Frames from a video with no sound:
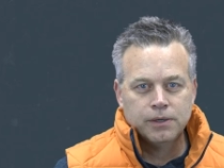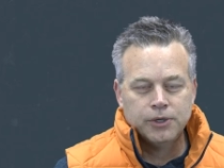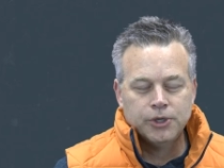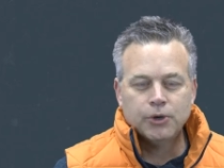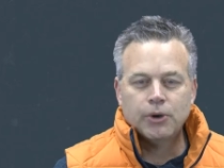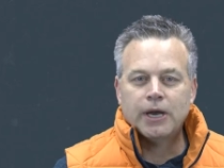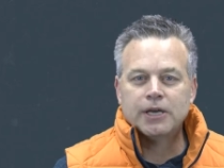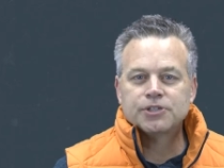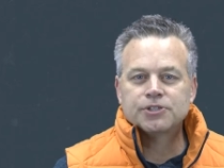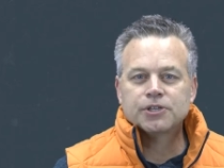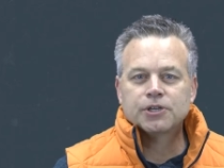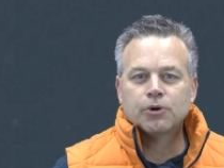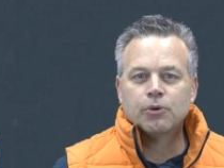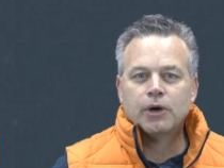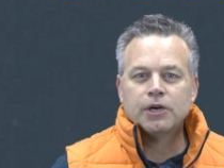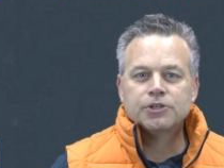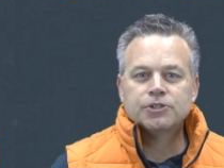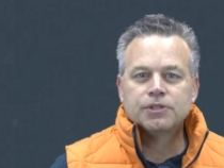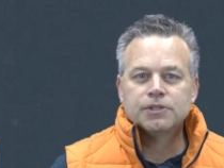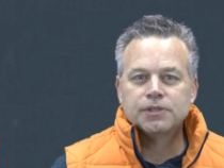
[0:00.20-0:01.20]
You asked the
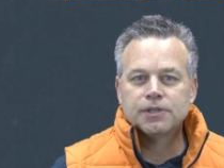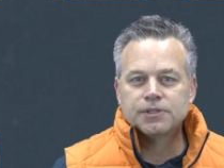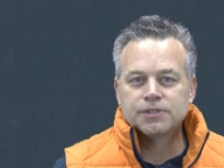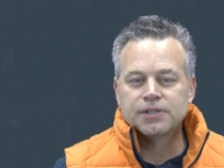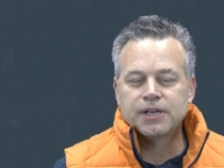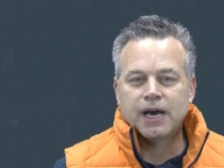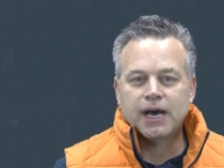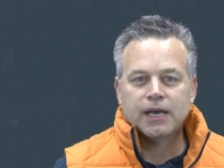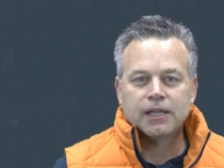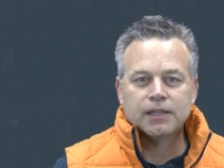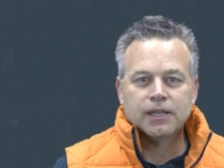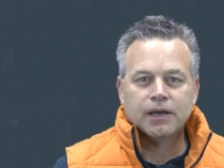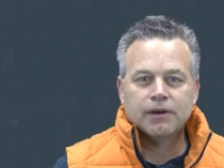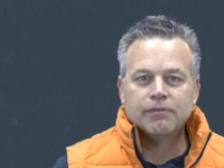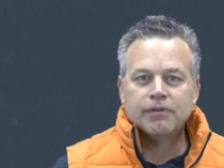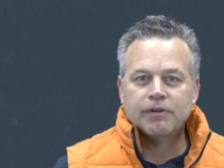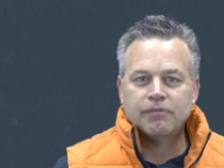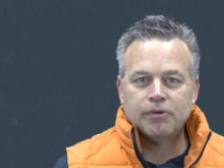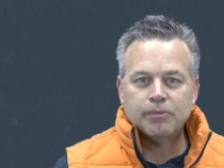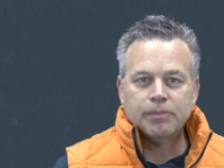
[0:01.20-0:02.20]
question, does God
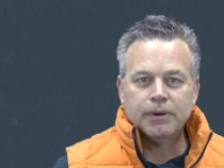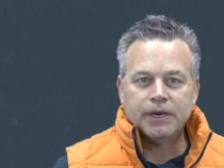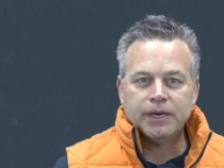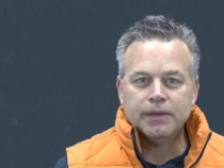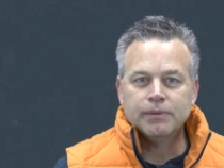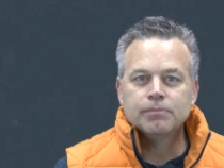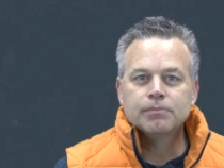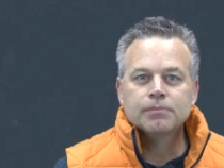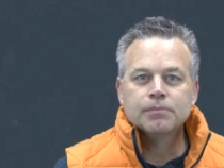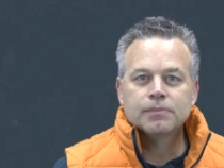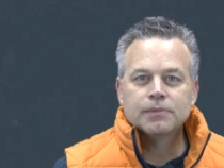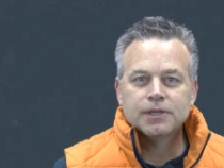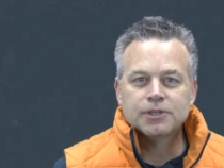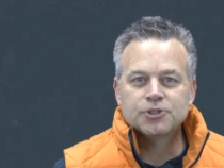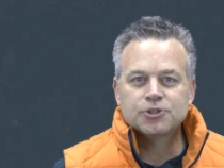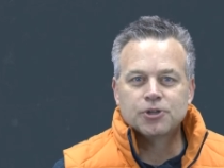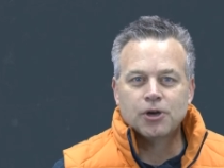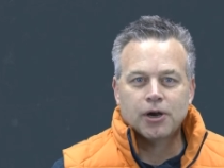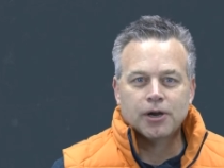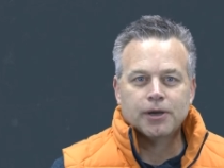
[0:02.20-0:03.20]
love everybody?
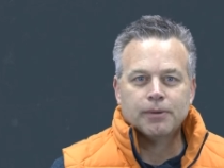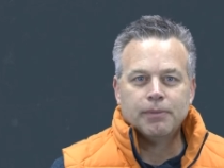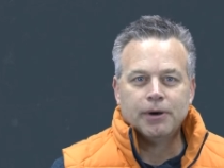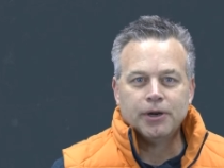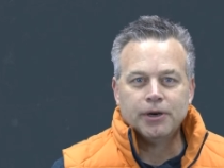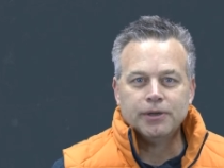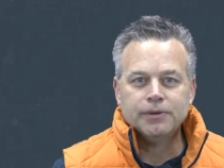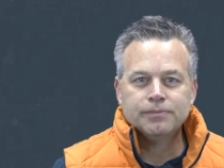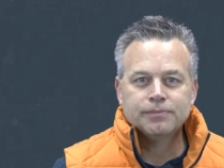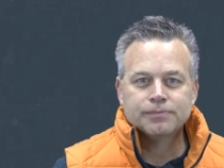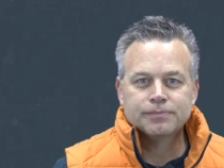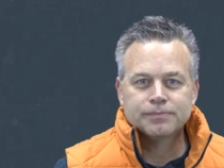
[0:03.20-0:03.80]
Let's talk about it.